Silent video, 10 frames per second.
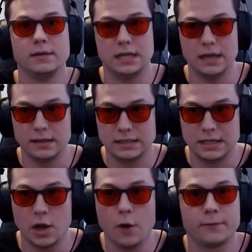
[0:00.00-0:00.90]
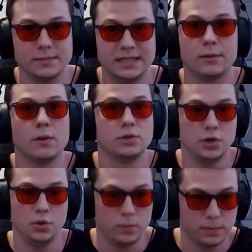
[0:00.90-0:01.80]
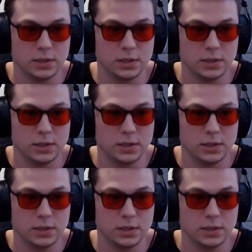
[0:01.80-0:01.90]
to go from zero to